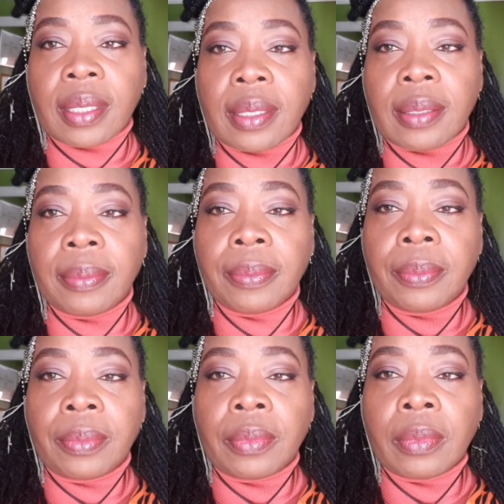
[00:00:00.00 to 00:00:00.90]

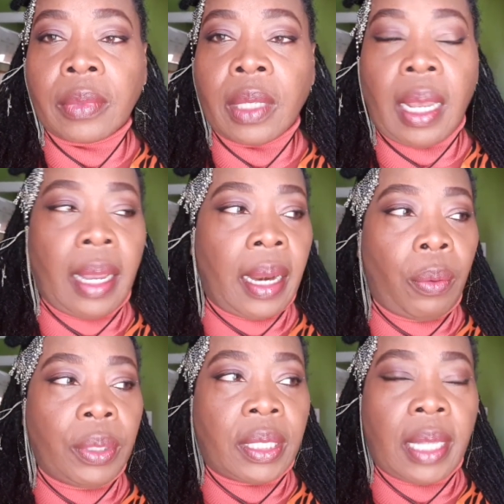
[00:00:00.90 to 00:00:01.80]
civility, or
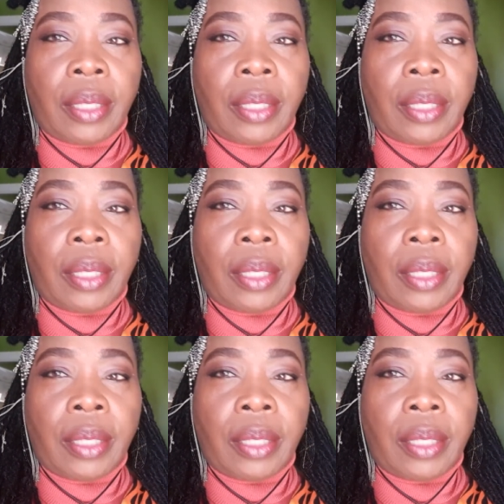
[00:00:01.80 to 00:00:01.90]
respect.